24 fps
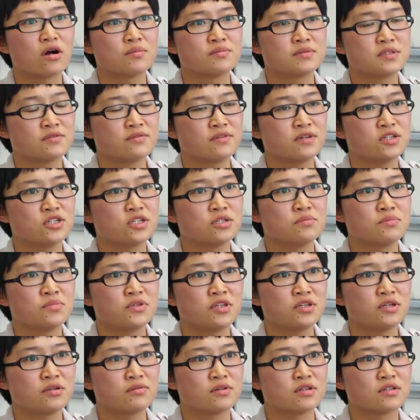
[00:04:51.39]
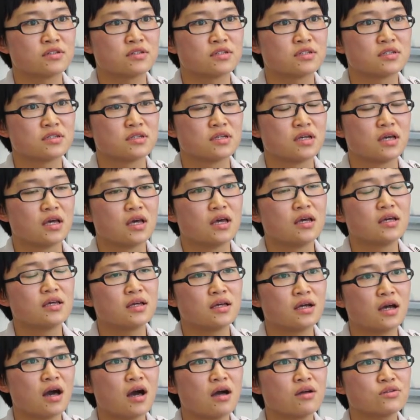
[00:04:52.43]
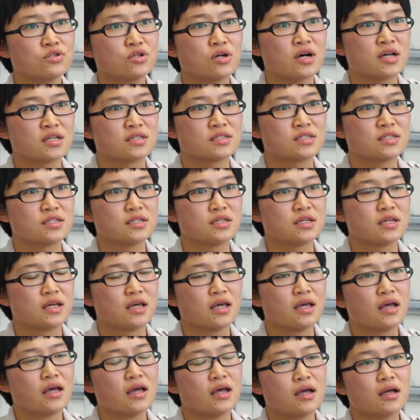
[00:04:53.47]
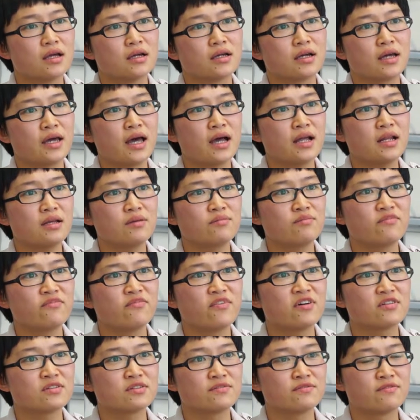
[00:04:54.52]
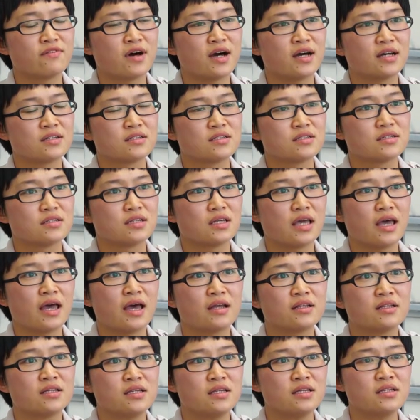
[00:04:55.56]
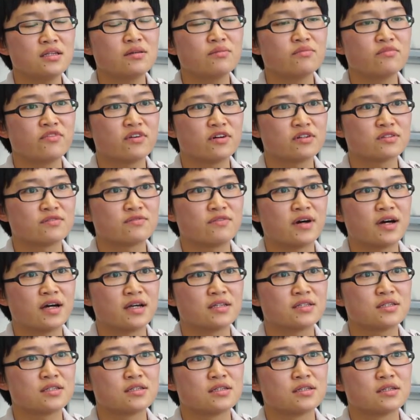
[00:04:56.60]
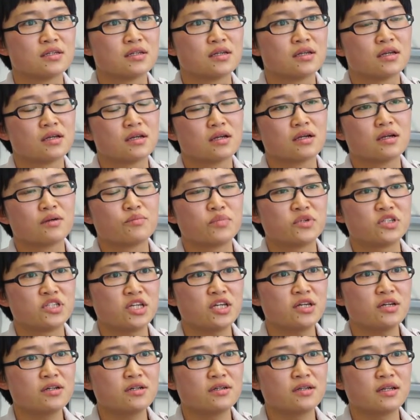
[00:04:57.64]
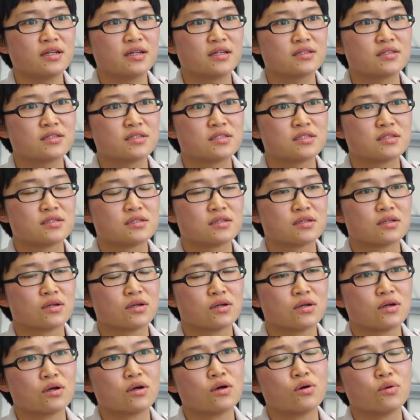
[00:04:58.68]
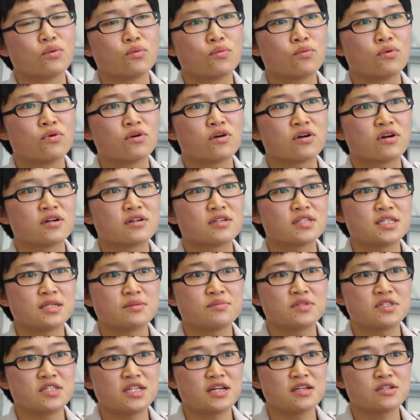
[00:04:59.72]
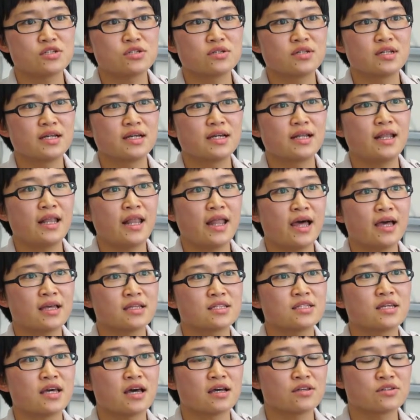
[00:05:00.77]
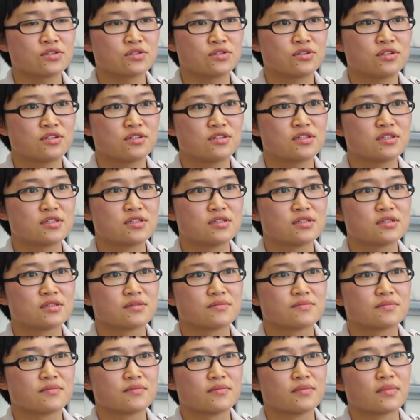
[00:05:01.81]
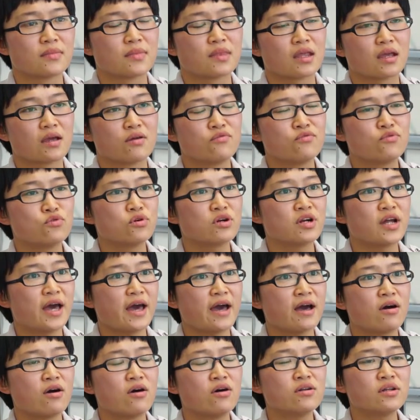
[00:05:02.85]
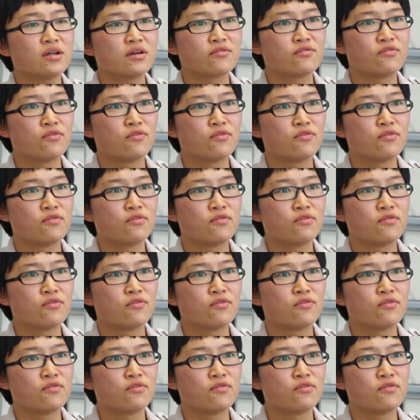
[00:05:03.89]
observation period. In contrast, gallium phosphide and indium phosphide particulates were substantially less hazardous. For the ionic